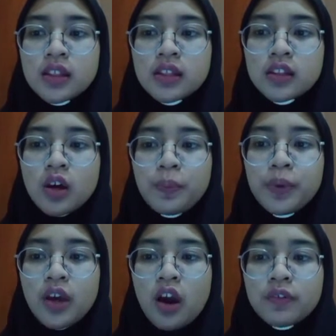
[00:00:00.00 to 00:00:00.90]
The
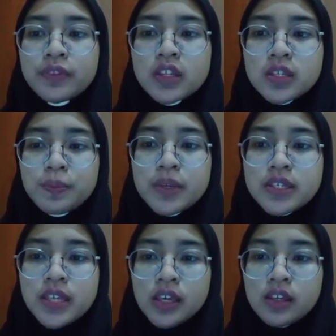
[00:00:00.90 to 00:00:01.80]
topic of this
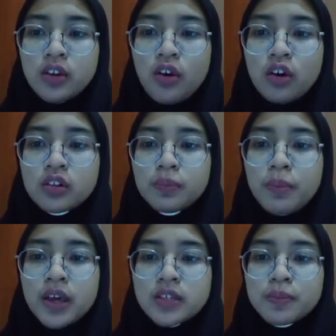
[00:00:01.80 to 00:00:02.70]
basic could
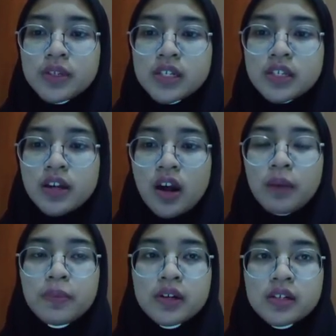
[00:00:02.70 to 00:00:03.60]
best be
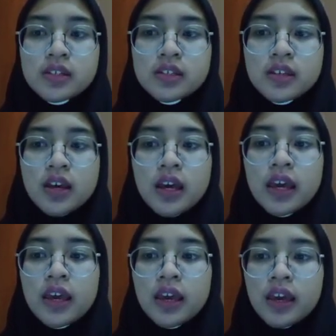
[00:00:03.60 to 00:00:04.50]
described as
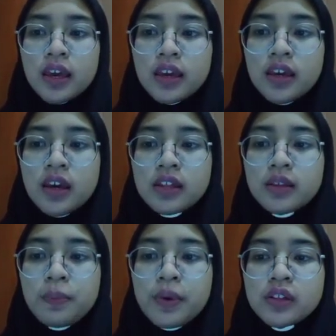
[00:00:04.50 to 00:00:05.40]
A. The
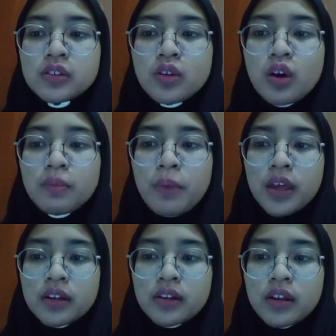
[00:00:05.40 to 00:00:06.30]
Piltdown
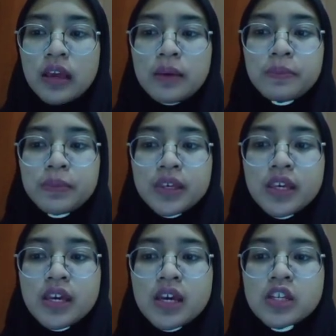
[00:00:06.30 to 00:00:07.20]
Man.
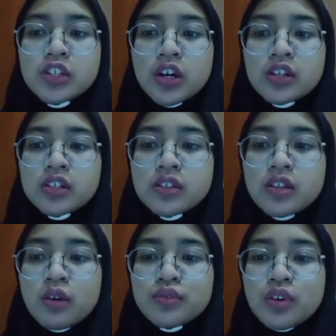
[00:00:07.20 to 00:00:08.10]
B. Charles
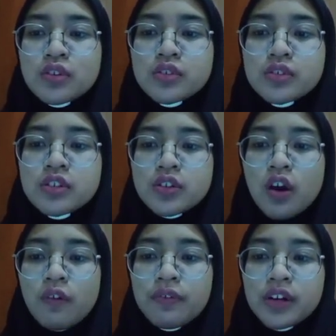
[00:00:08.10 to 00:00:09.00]
Dawson's
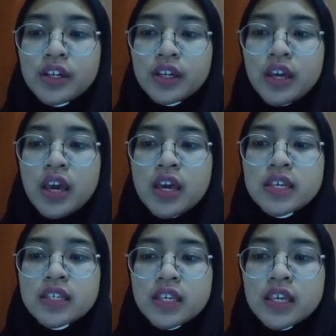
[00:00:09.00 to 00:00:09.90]
discovery.
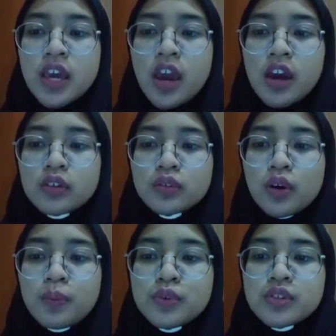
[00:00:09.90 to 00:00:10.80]
C.
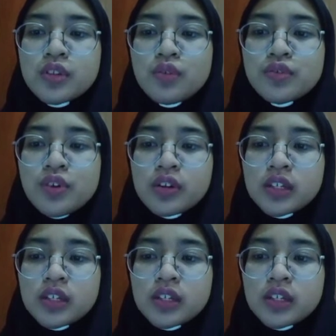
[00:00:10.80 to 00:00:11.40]
Anthropus Dawson.